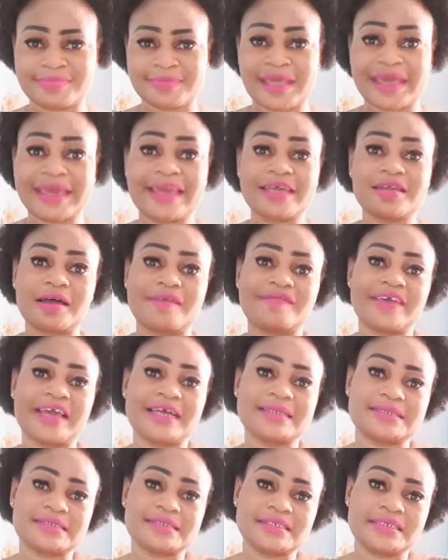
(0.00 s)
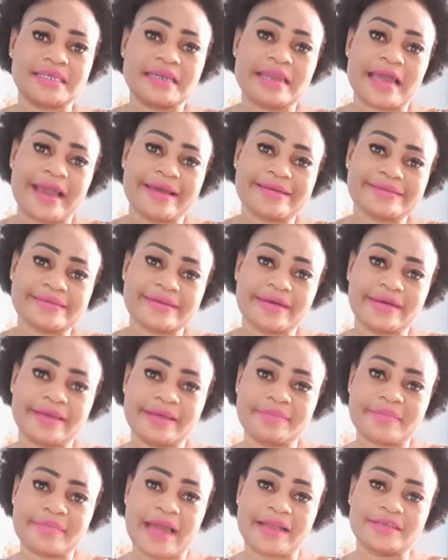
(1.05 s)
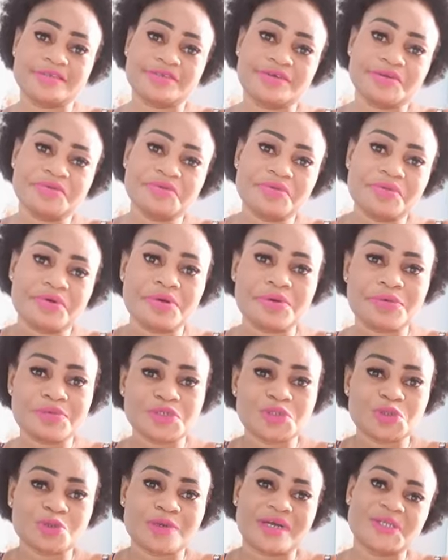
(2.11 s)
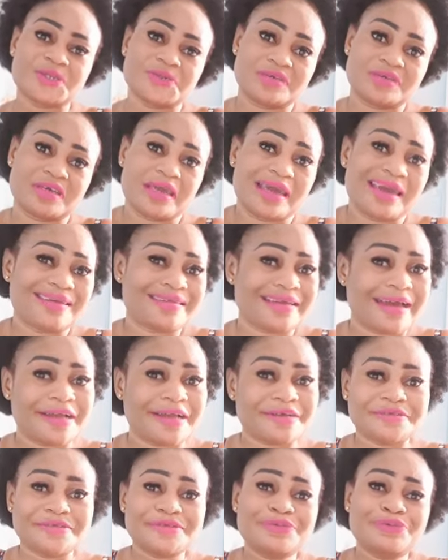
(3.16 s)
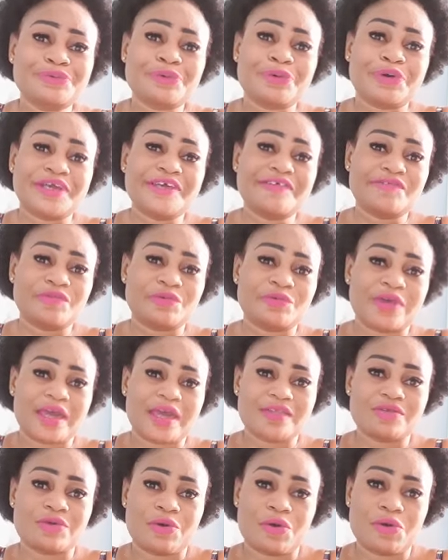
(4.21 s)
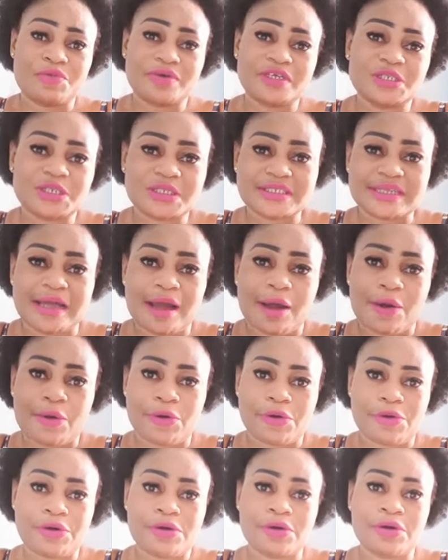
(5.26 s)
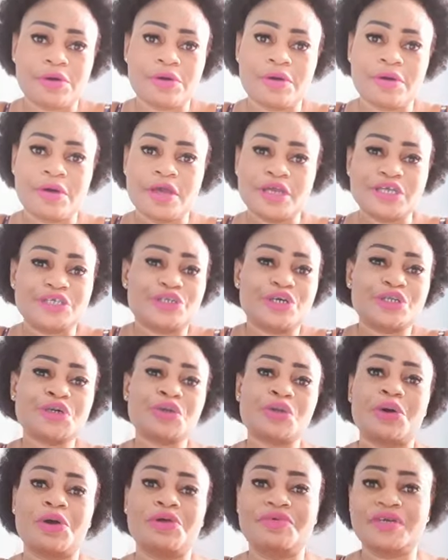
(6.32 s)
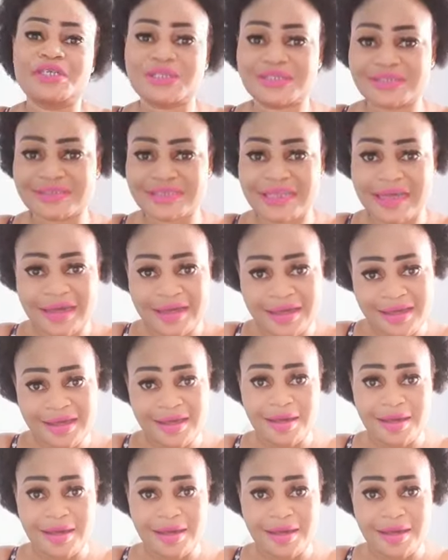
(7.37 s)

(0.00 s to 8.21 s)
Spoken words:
thinking of getting a nice cream and you don't know which one to get, and you don't know if you get the original or you don't know the original,